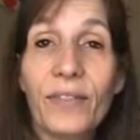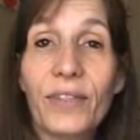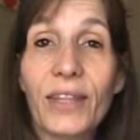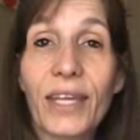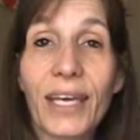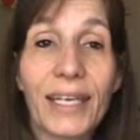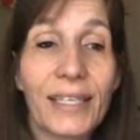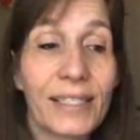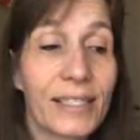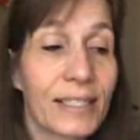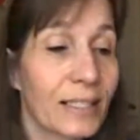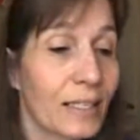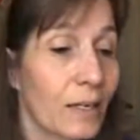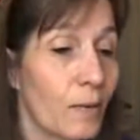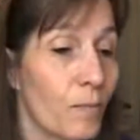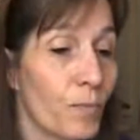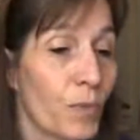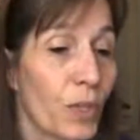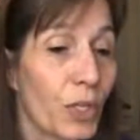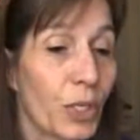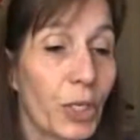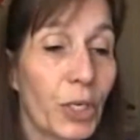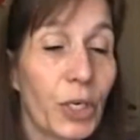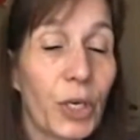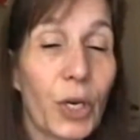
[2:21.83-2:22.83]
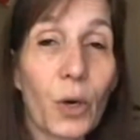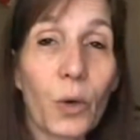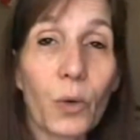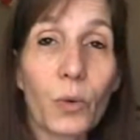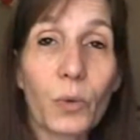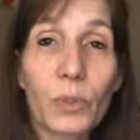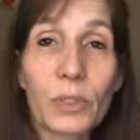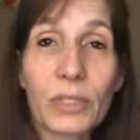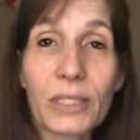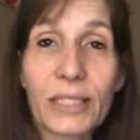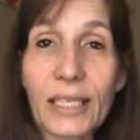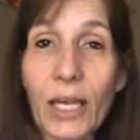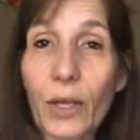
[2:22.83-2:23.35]
that, you
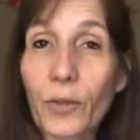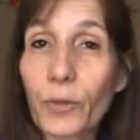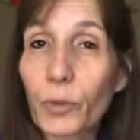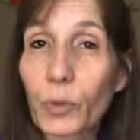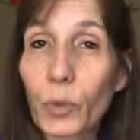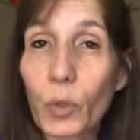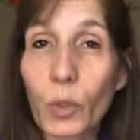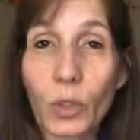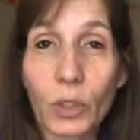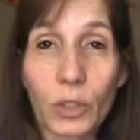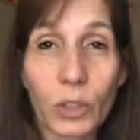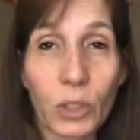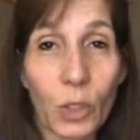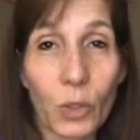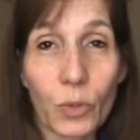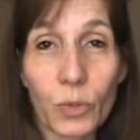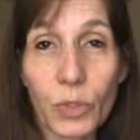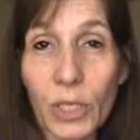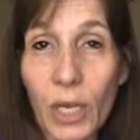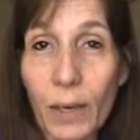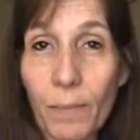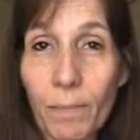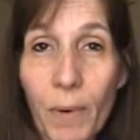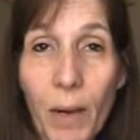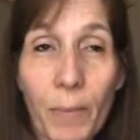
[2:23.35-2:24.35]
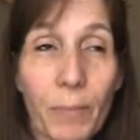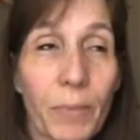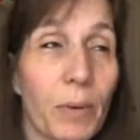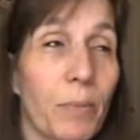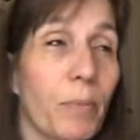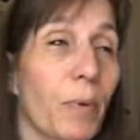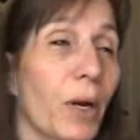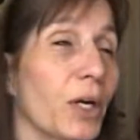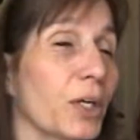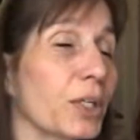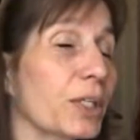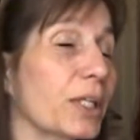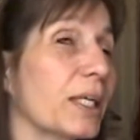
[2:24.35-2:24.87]
know, sell their old clothes on Mummy
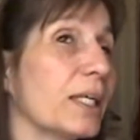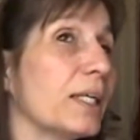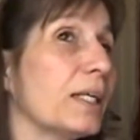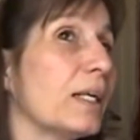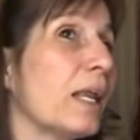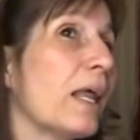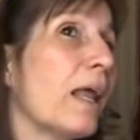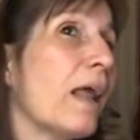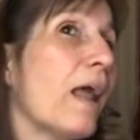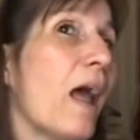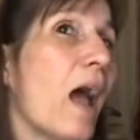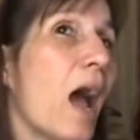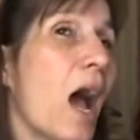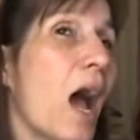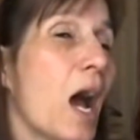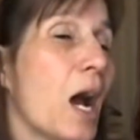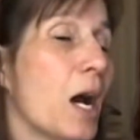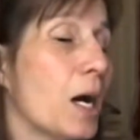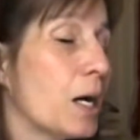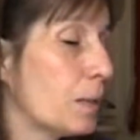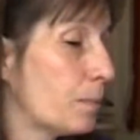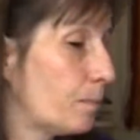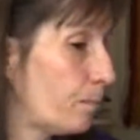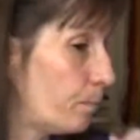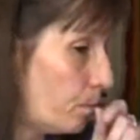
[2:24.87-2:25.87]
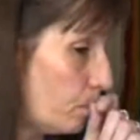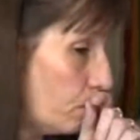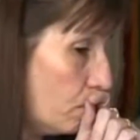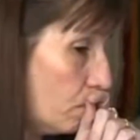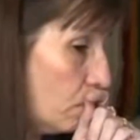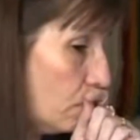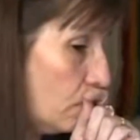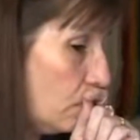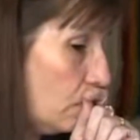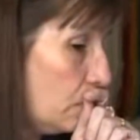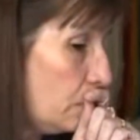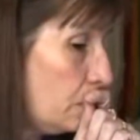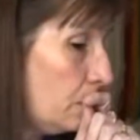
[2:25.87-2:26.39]
Market,
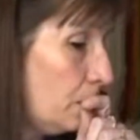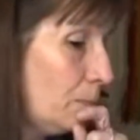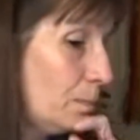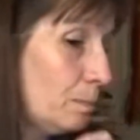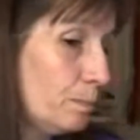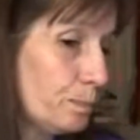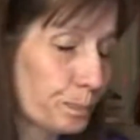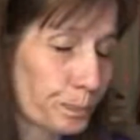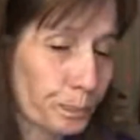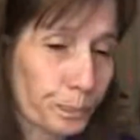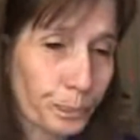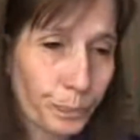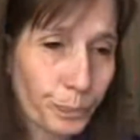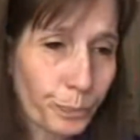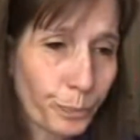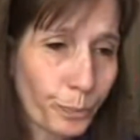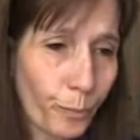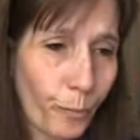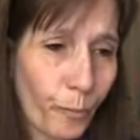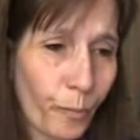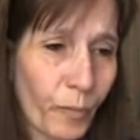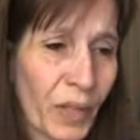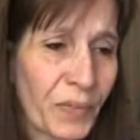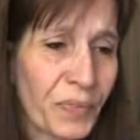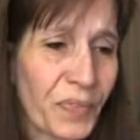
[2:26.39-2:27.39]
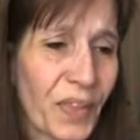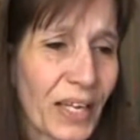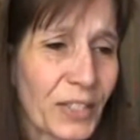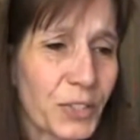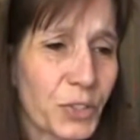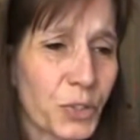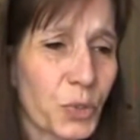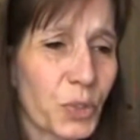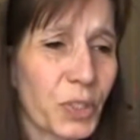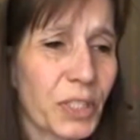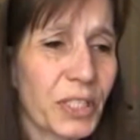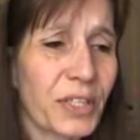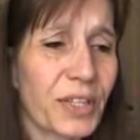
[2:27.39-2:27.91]
that
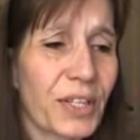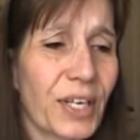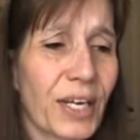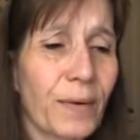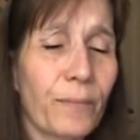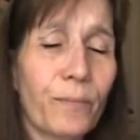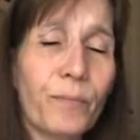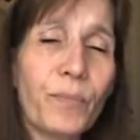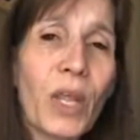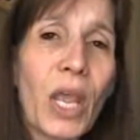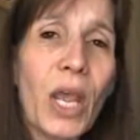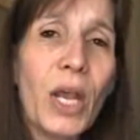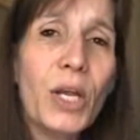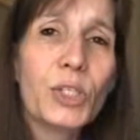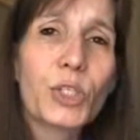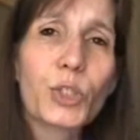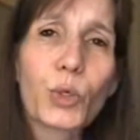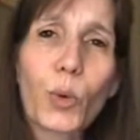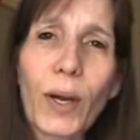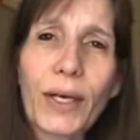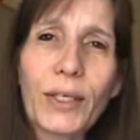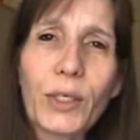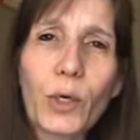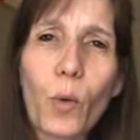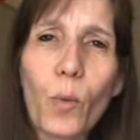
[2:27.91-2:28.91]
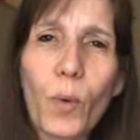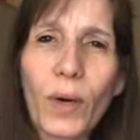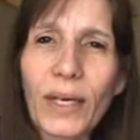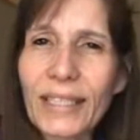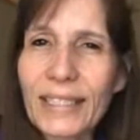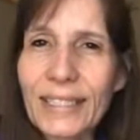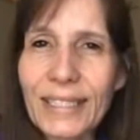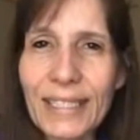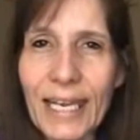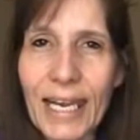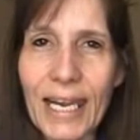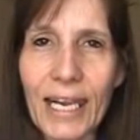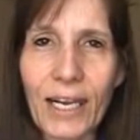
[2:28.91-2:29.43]
sort of thing. So I don't want
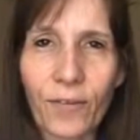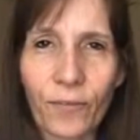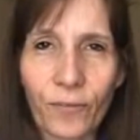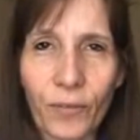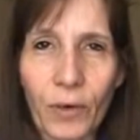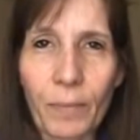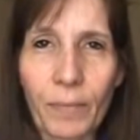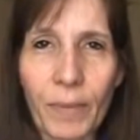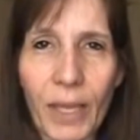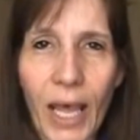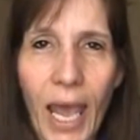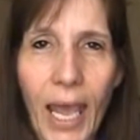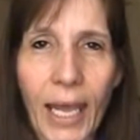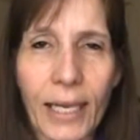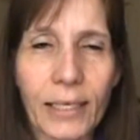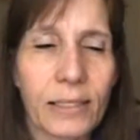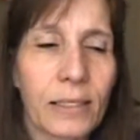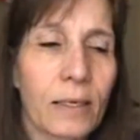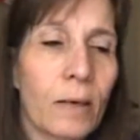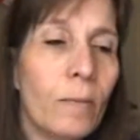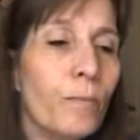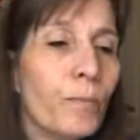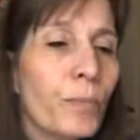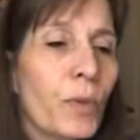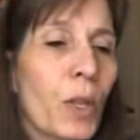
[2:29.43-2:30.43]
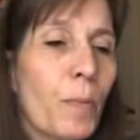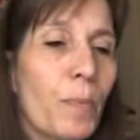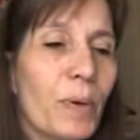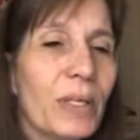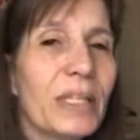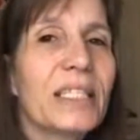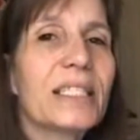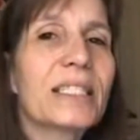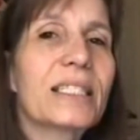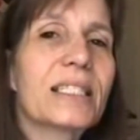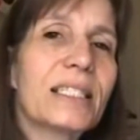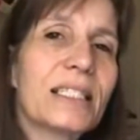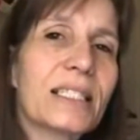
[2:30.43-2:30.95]
to take from that. But
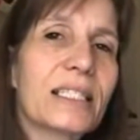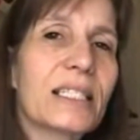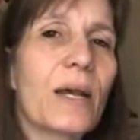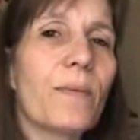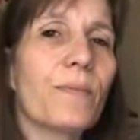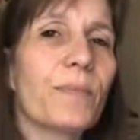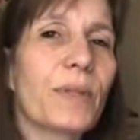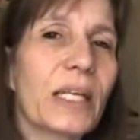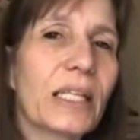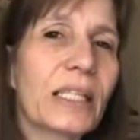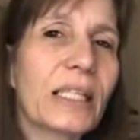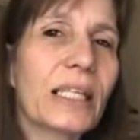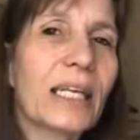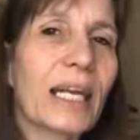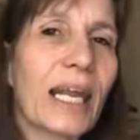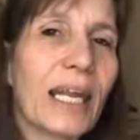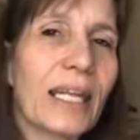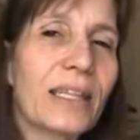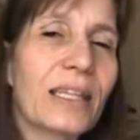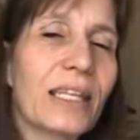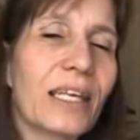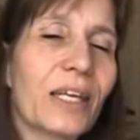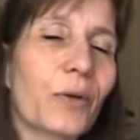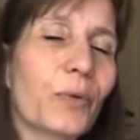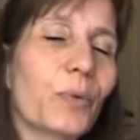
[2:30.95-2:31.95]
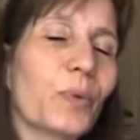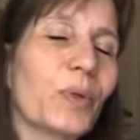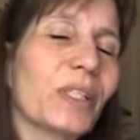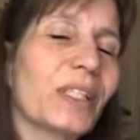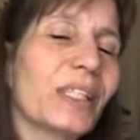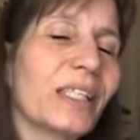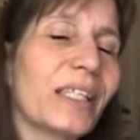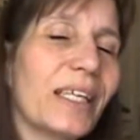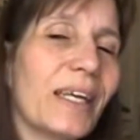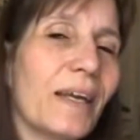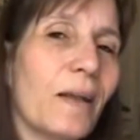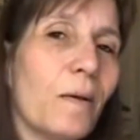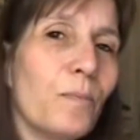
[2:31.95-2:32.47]
this is something that I think
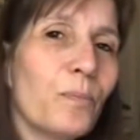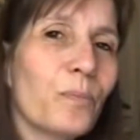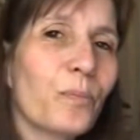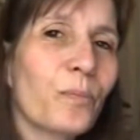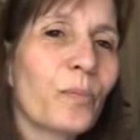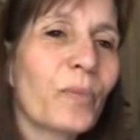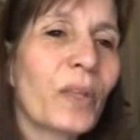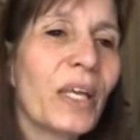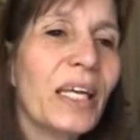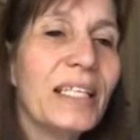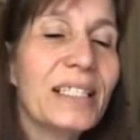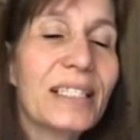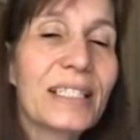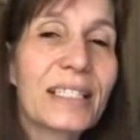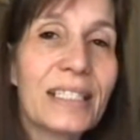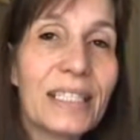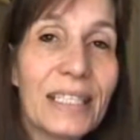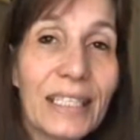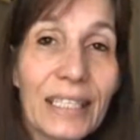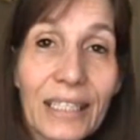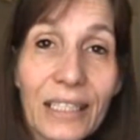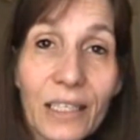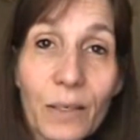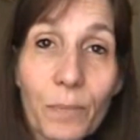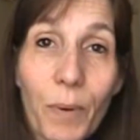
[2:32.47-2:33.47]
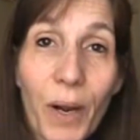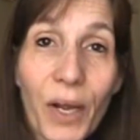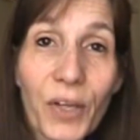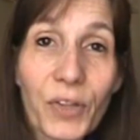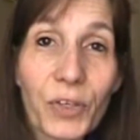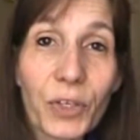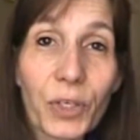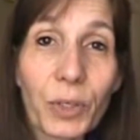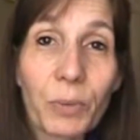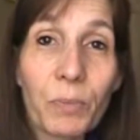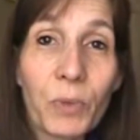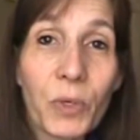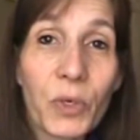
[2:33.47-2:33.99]
really is needed by
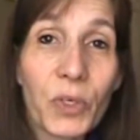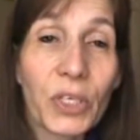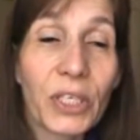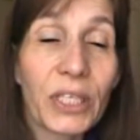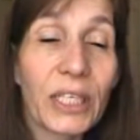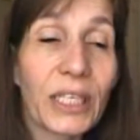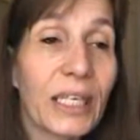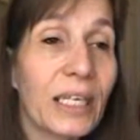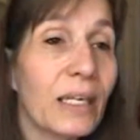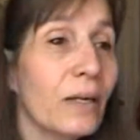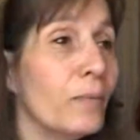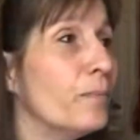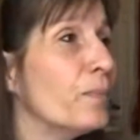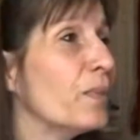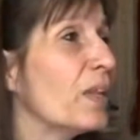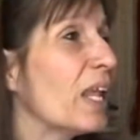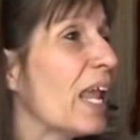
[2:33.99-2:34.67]
the community.